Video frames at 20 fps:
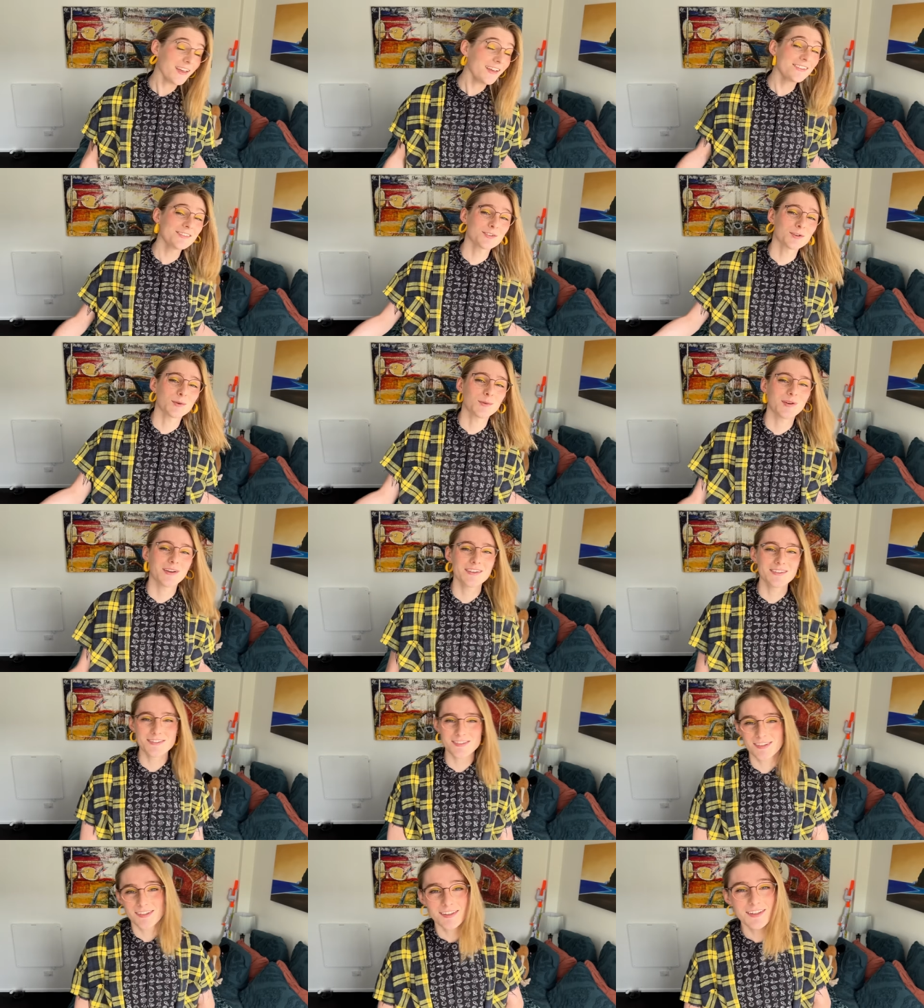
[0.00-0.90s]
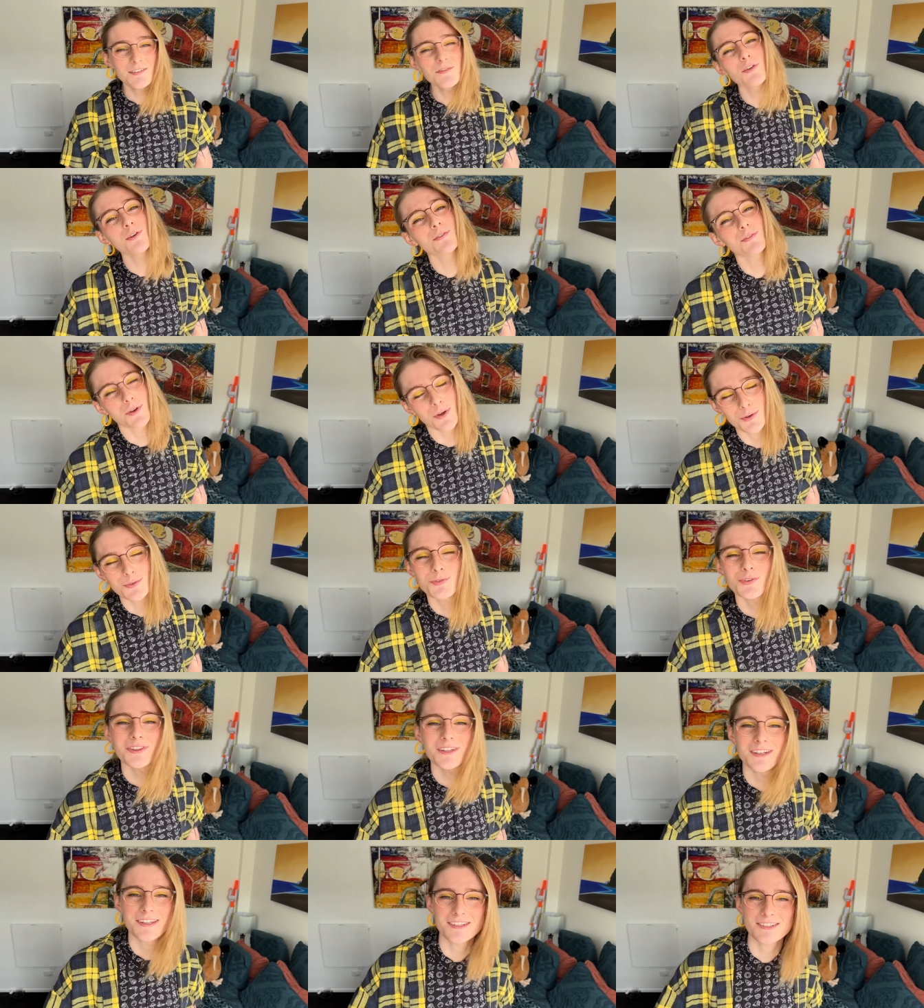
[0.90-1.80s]
As always, leave your vote for
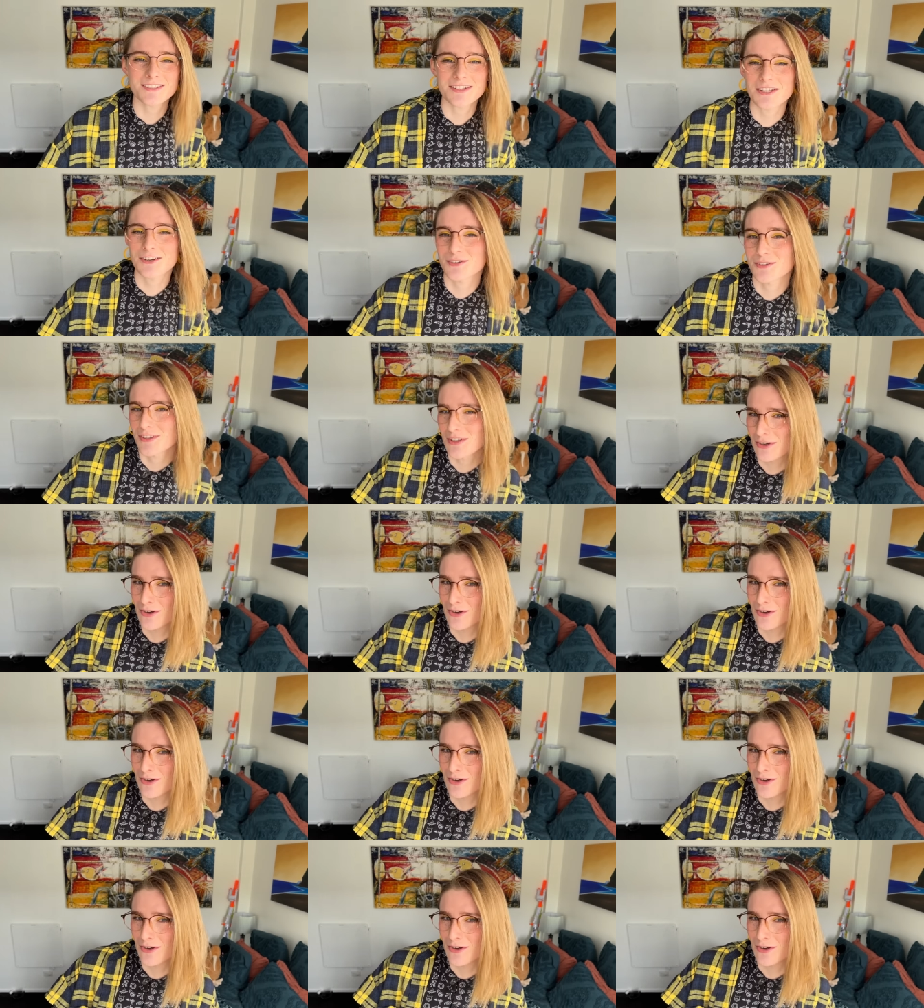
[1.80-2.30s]
the next letter in the